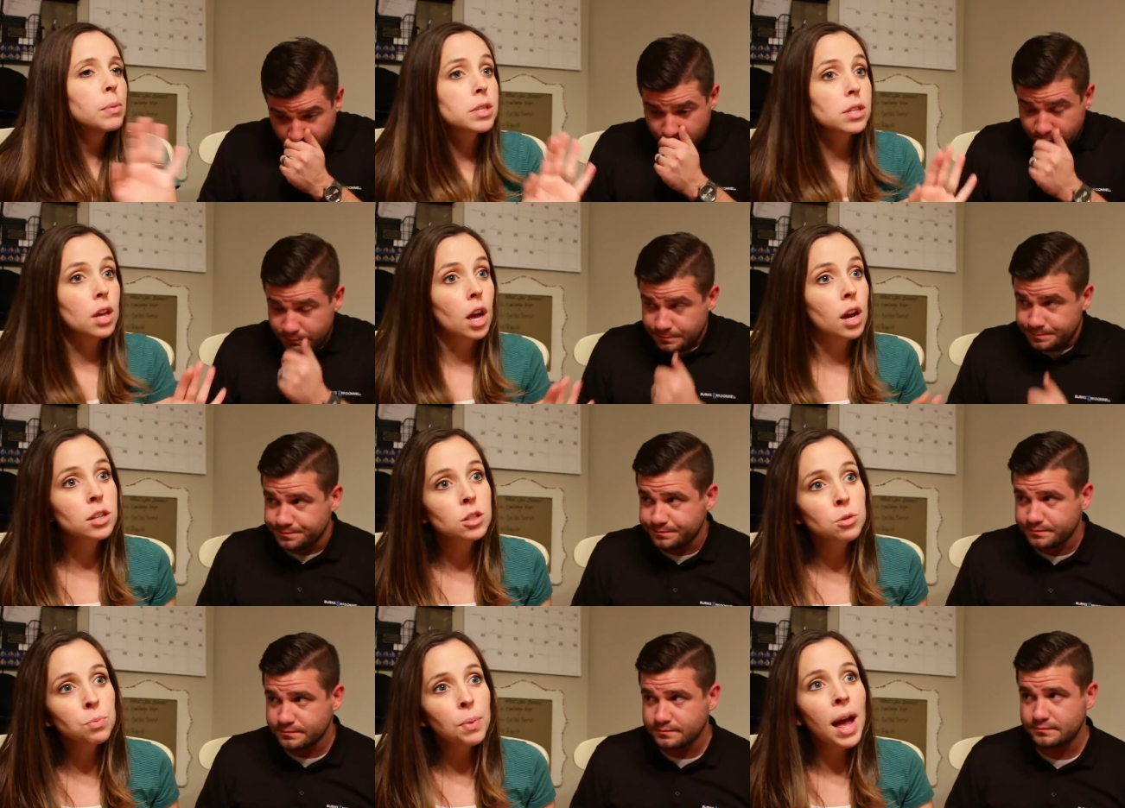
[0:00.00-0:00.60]

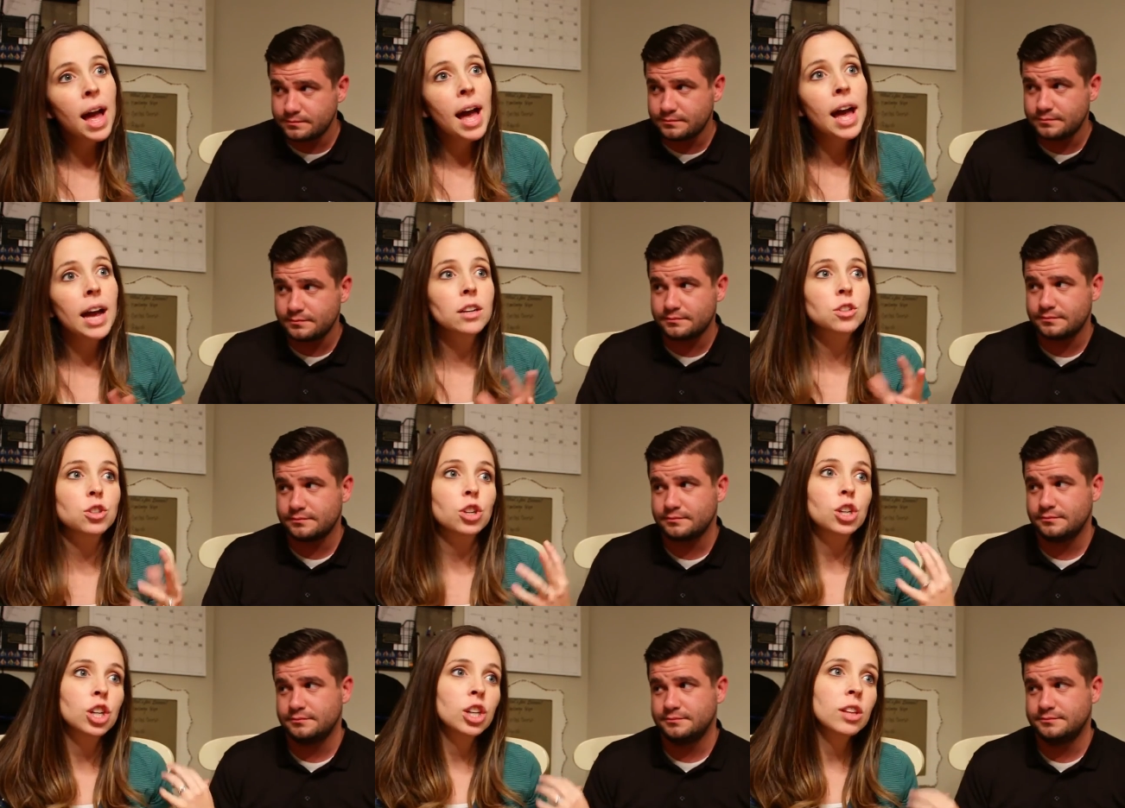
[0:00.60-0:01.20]
Speaker 1: massage
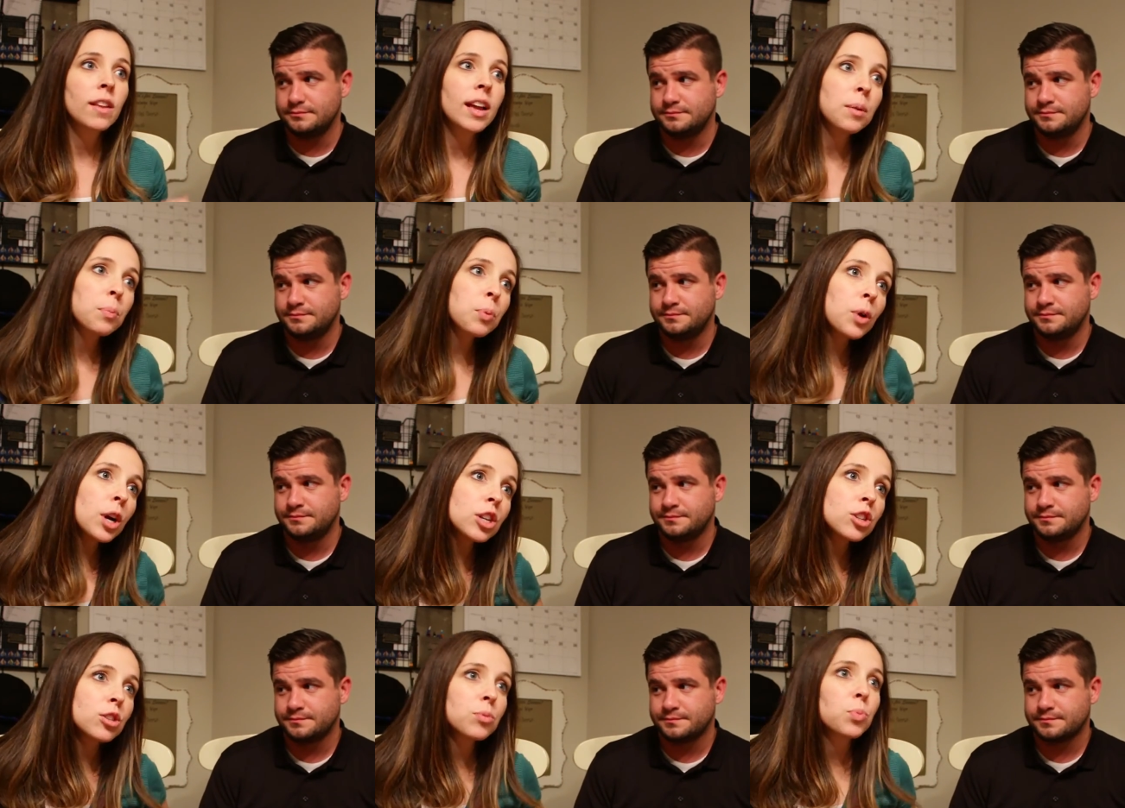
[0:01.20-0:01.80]
backs or good like
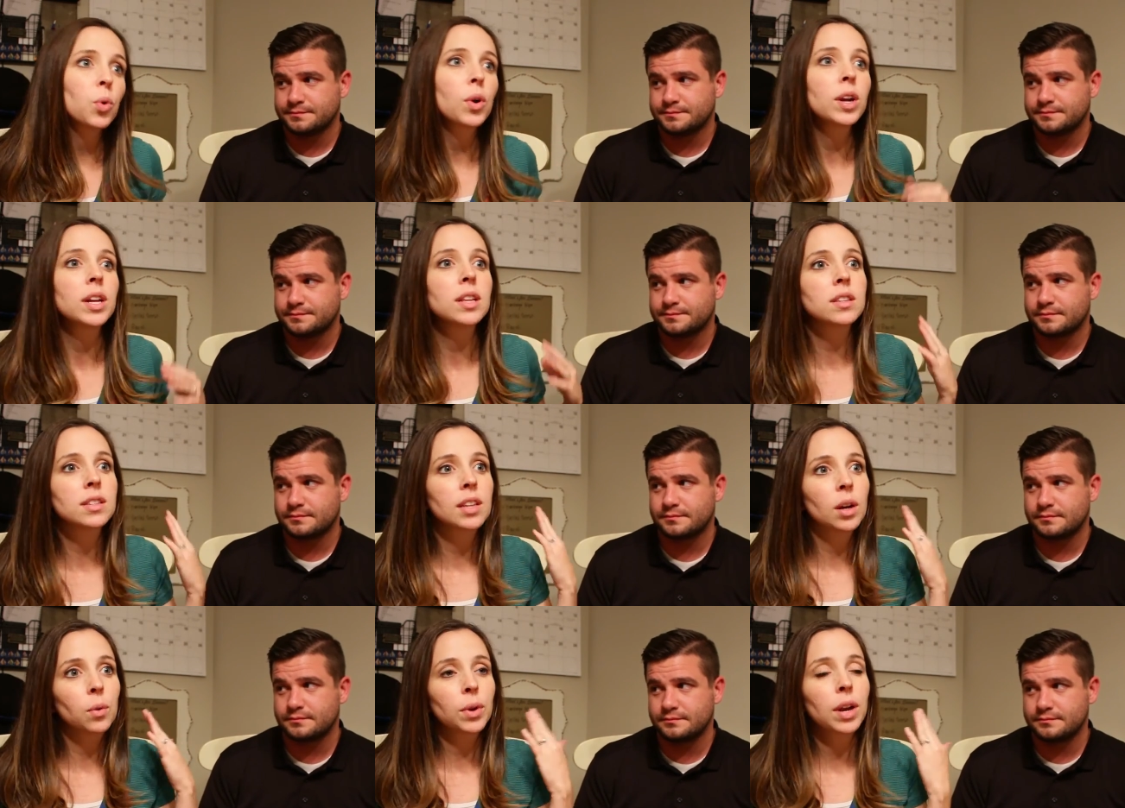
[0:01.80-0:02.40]
pressure
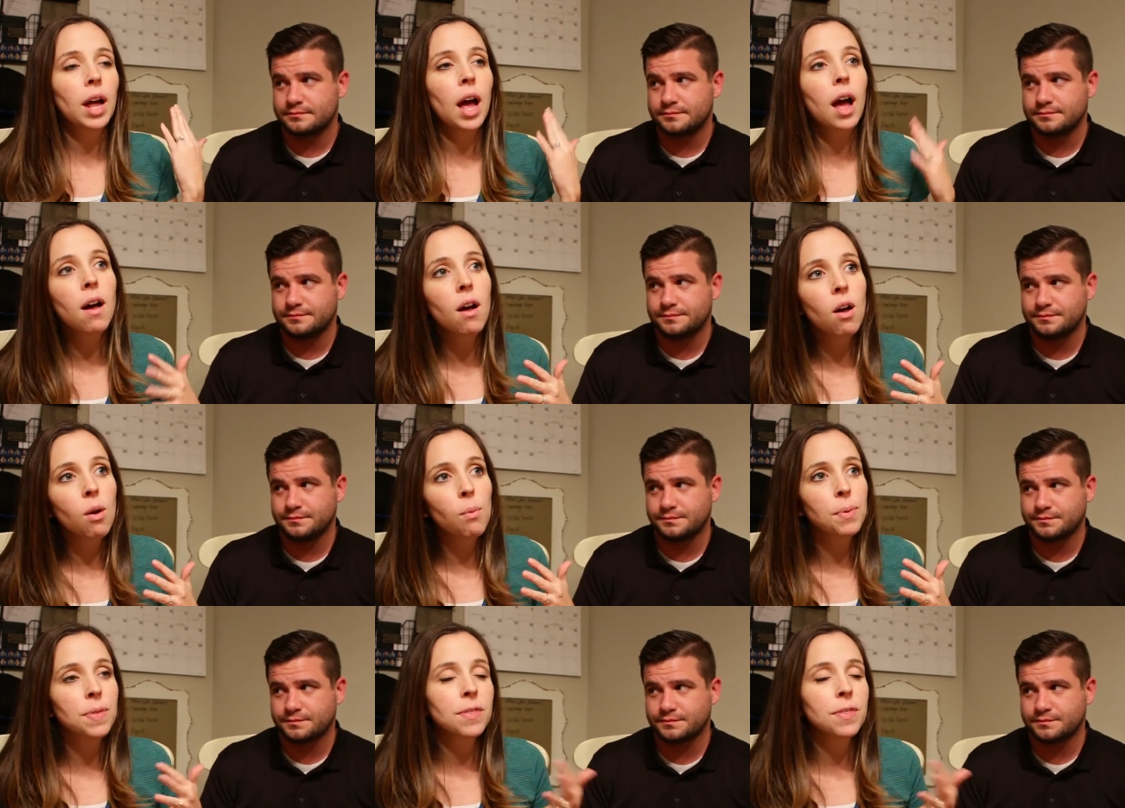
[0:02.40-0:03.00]
points that would help